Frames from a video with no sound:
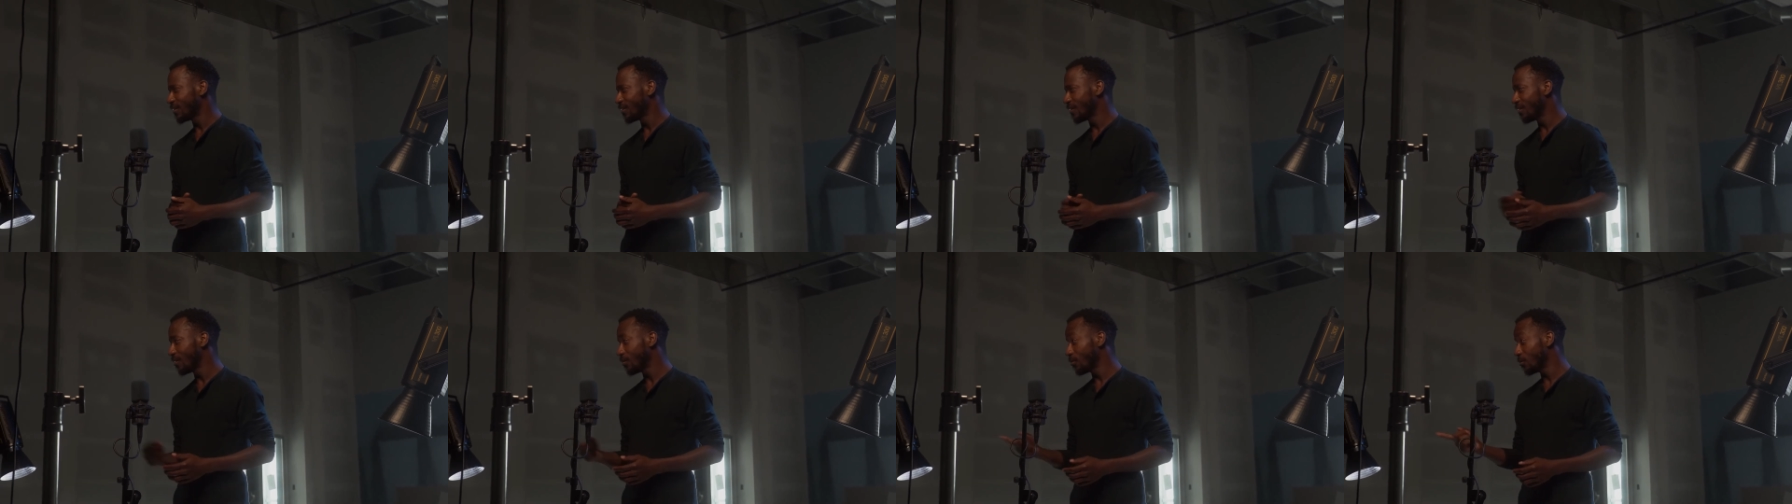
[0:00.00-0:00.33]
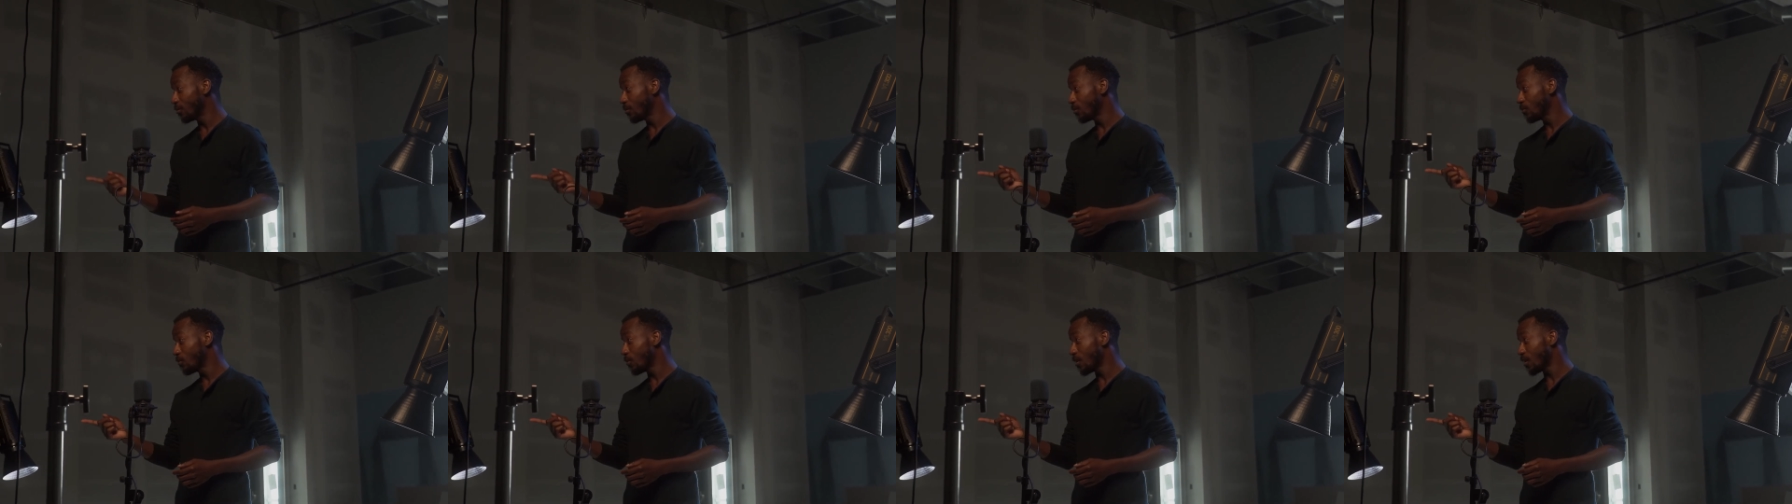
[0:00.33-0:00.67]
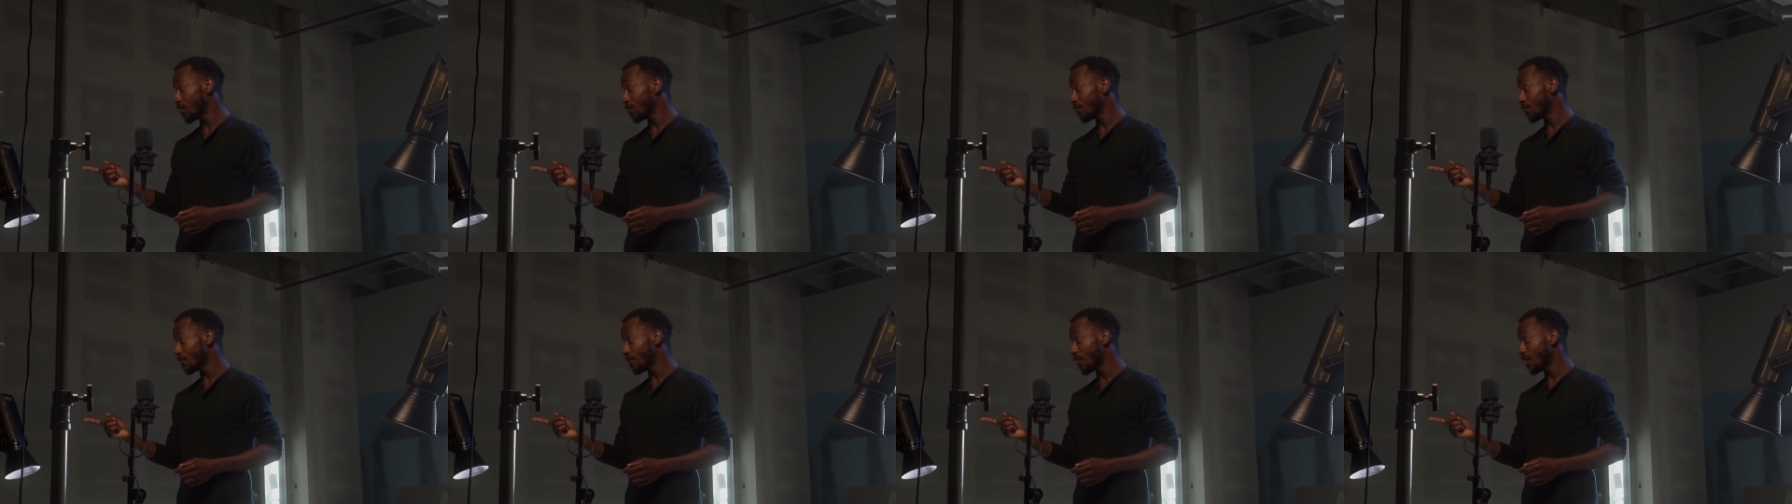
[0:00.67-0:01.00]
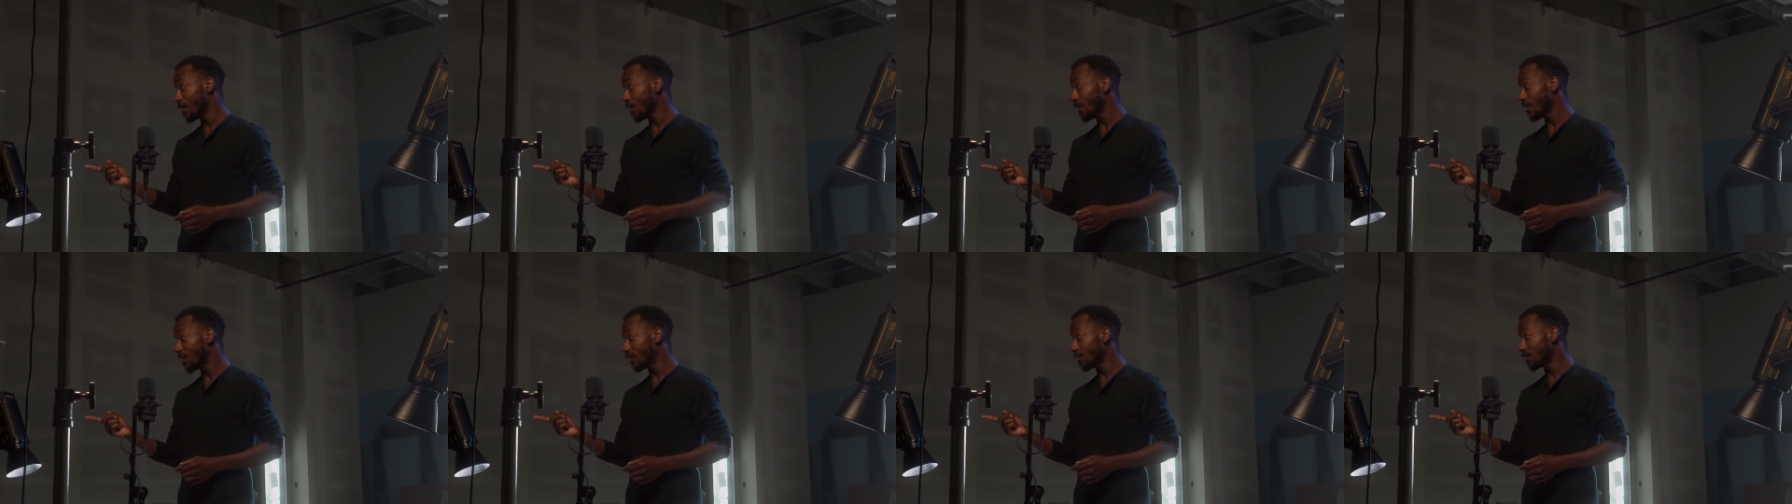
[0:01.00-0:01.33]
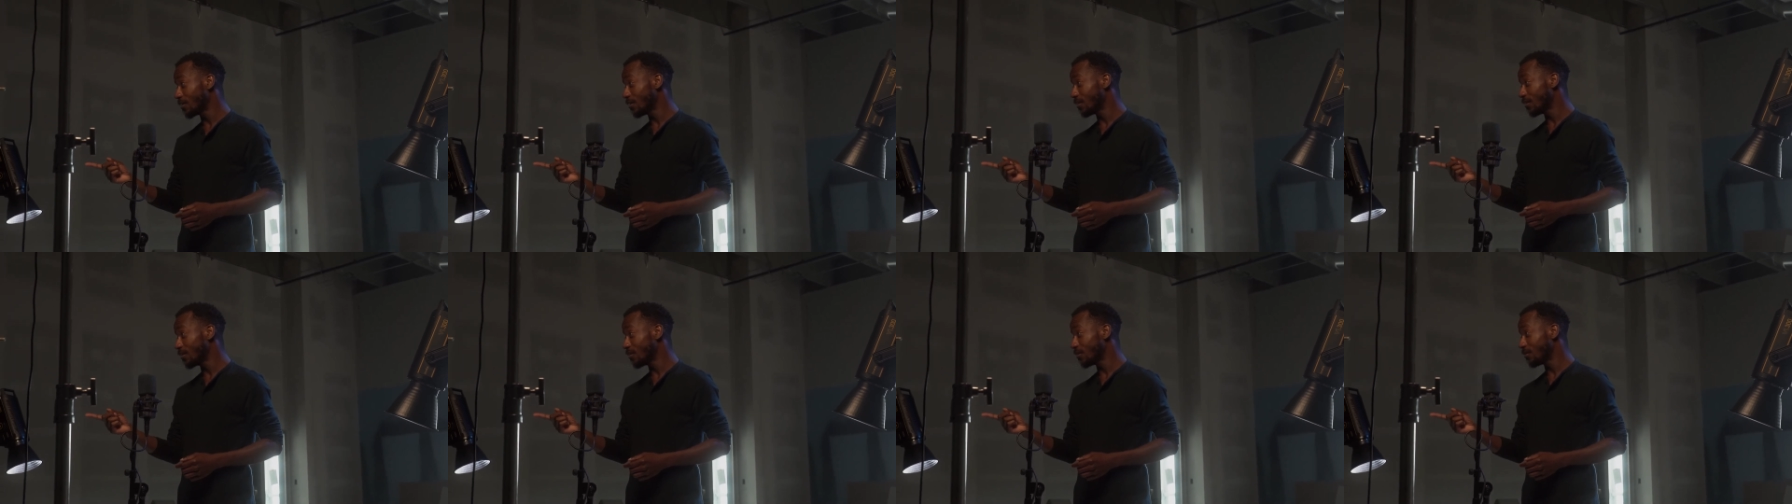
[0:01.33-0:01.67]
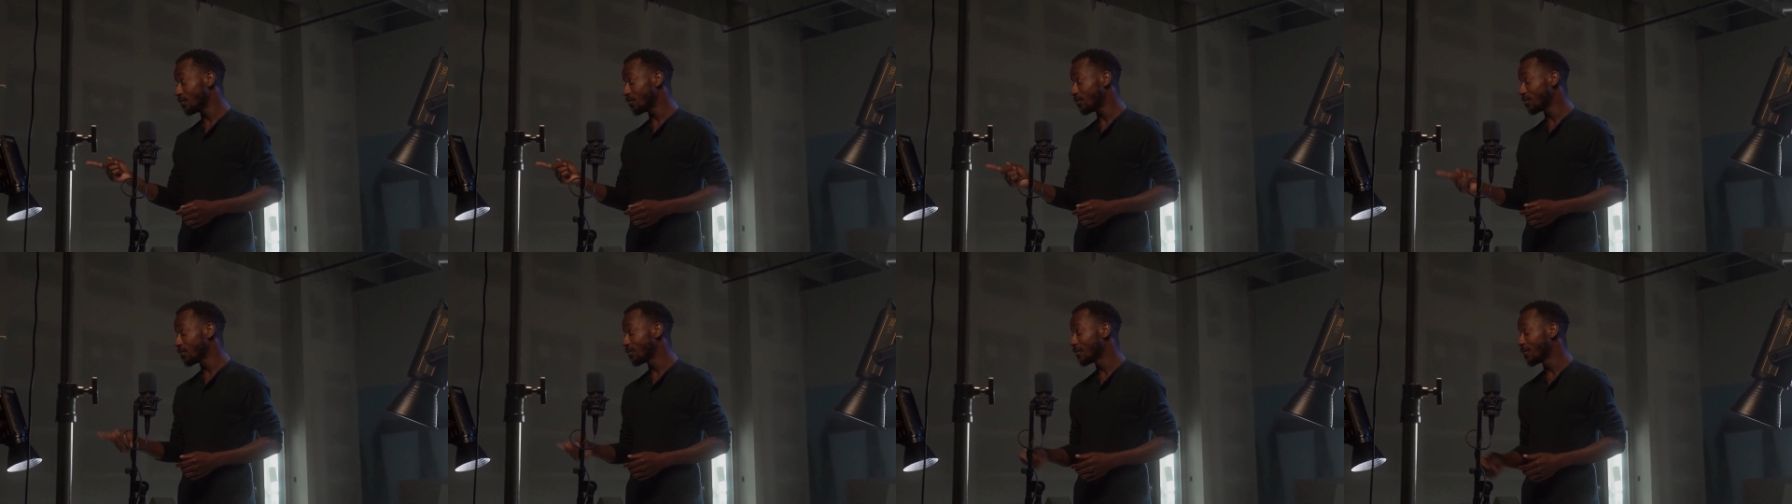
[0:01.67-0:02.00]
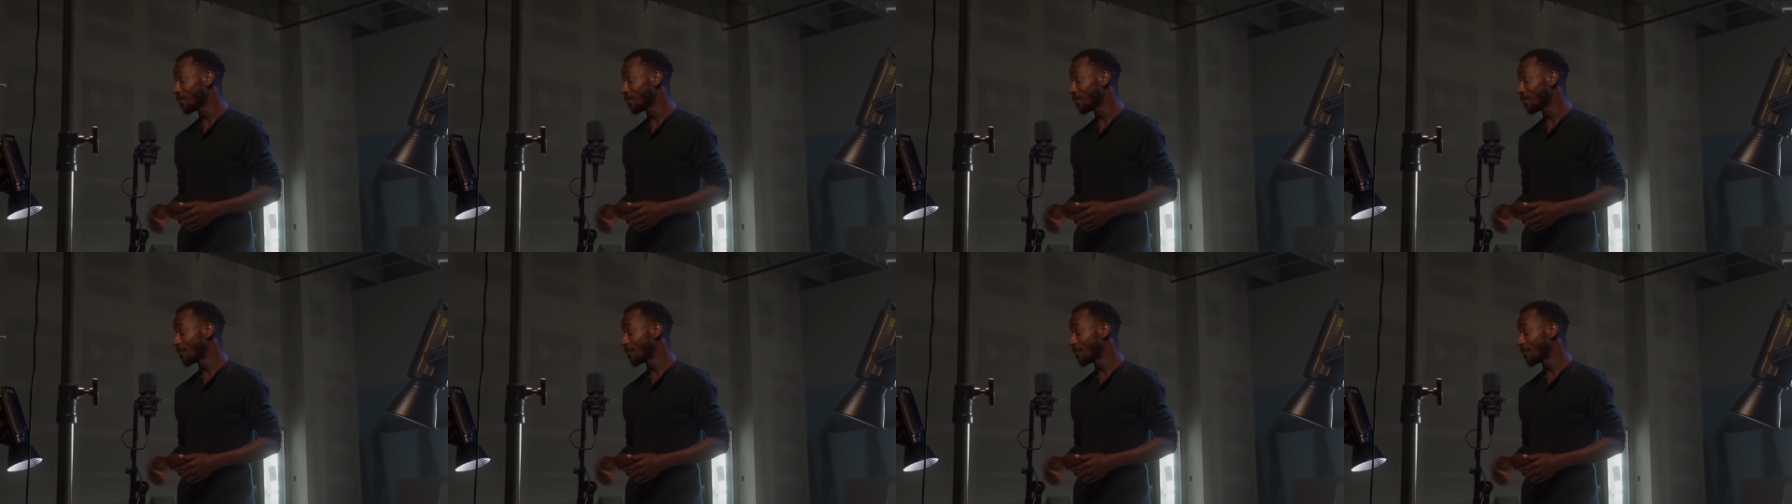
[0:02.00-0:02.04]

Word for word: Lulu walking fine like she do,